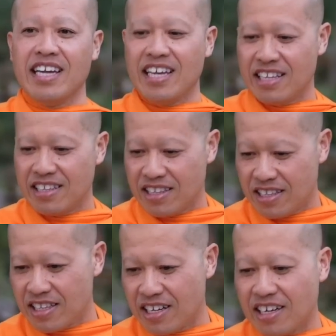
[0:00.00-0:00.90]
And
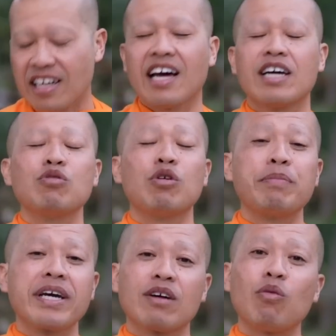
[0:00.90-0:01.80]
the client will
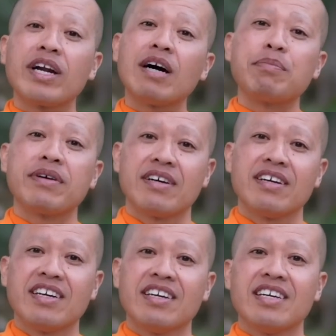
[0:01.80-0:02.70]
pick one up,
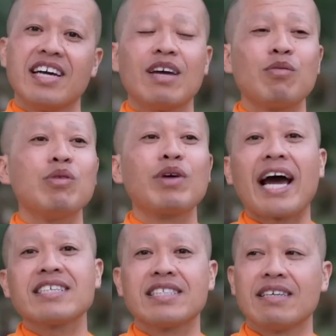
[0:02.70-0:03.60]
and we would
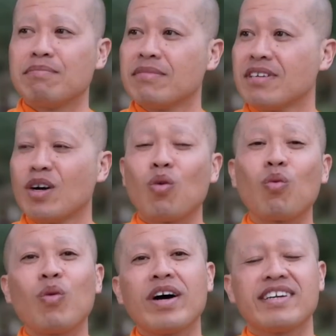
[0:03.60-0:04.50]
ask them,
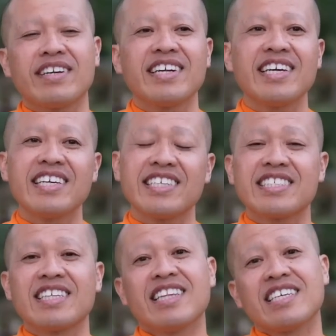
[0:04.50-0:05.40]
What
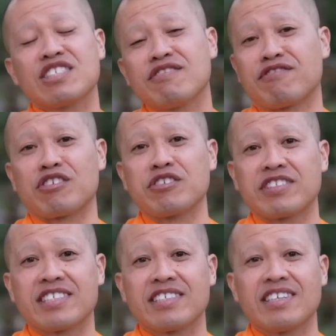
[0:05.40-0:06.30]
is this
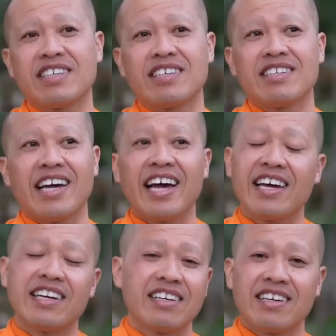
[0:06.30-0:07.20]
fruit?
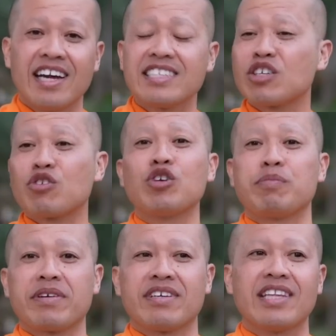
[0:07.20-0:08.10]
And as a
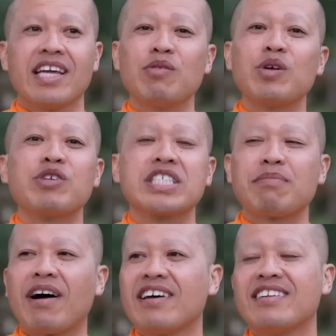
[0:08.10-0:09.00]
group, they would
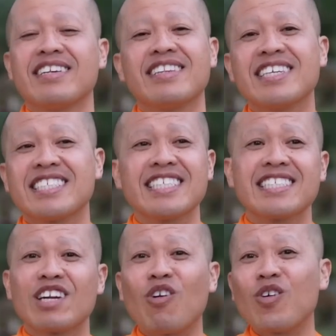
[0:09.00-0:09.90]
respond, This
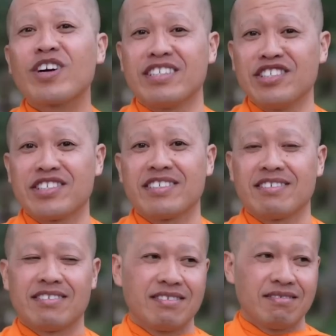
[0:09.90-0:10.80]
is an orange.
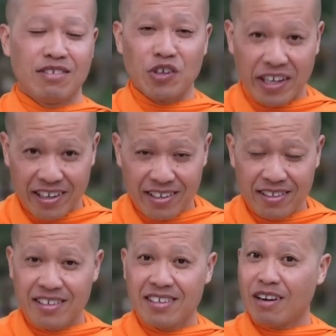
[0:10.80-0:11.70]
Okay,
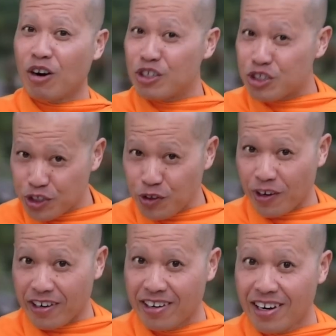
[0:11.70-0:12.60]
are you
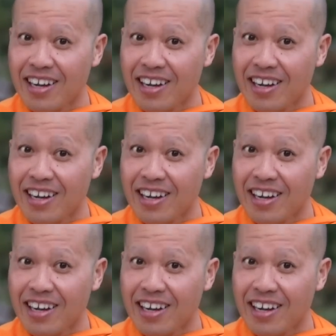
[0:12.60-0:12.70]
sure?